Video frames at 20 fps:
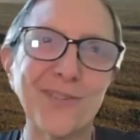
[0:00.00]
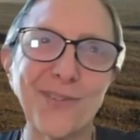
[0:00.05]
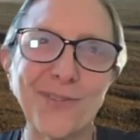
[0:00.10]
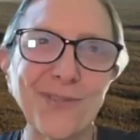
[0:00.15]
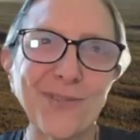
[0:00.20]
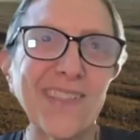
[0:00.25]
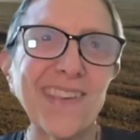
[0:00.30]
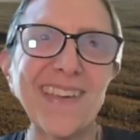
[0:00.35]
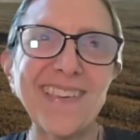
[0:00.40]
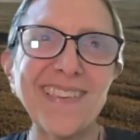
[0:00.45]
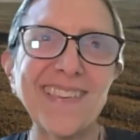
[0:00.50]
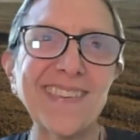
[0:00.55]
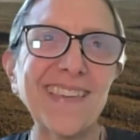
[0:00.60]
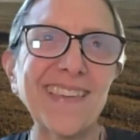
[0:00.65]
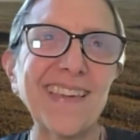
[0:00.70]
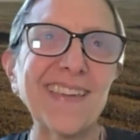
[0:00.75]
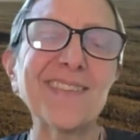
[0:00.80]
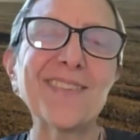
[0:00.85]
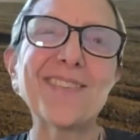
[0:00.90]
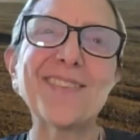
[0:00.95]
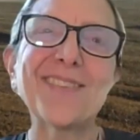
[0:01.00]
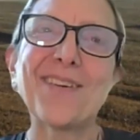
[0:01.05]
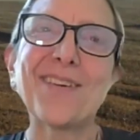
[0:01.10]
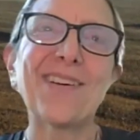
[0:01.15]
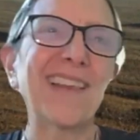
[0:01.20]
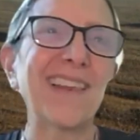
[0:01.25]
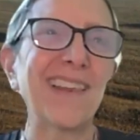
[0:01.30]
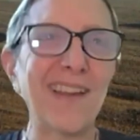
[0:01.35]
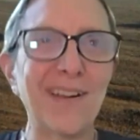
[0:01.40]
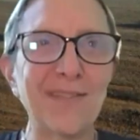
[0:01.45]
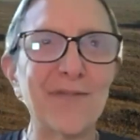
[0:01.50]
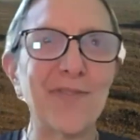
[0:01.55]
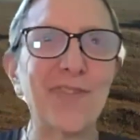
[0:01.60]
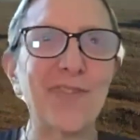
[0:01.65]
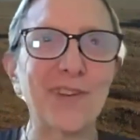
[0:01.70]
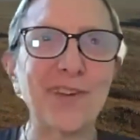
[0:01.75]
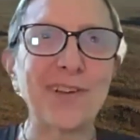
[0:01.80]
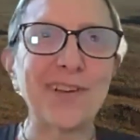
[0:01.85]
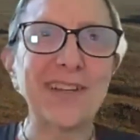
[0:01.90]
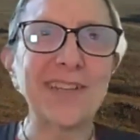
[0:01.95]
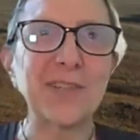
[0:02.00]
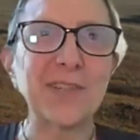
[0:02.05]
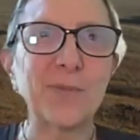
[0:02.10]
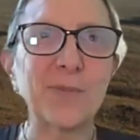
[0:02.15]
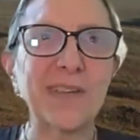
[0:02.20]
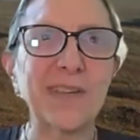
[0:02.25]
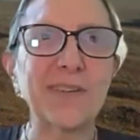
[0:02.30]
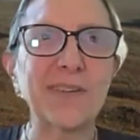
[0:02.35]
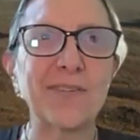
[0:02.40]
on all these things. So I love the knowledge